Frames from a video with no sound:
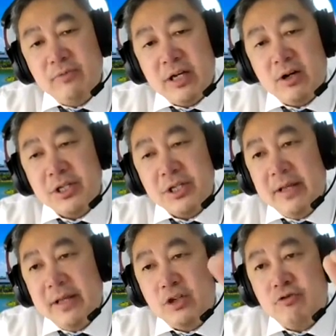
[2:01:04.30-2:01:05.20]
we call
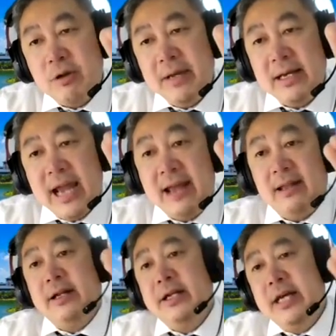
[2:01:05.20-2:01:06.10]
something streaming
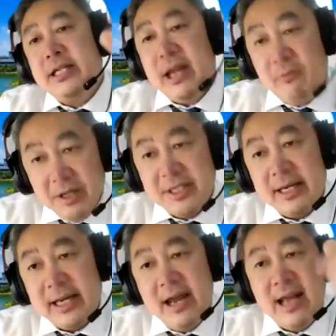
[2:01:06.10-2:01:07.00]
analytics. And once
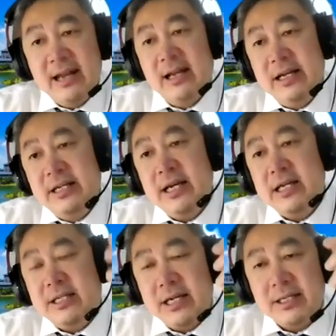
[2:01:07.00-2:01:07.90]
again, analytic
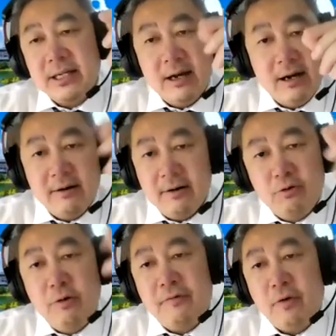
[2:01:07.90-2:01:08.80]
is just
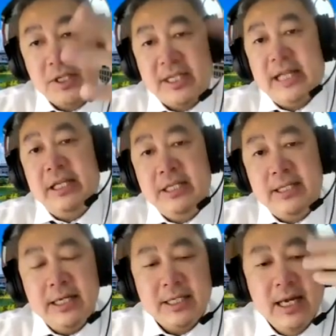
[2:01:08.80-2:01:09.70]
good for
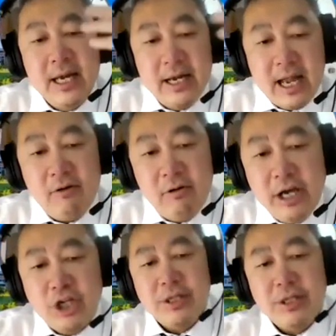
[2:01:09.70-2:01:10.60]
statistics
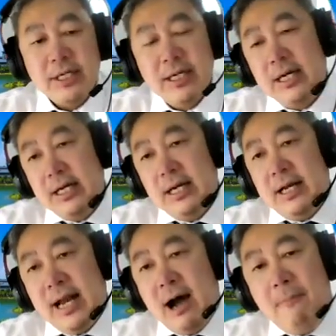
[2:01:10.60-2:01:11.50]
calculations.
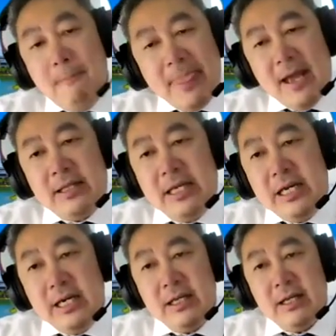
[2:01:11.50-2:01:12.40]
Now,
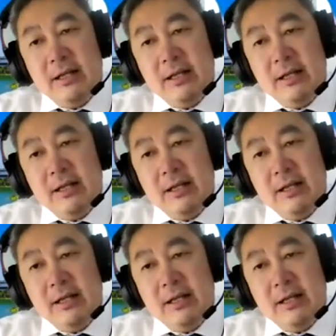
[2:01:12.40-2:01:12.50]
the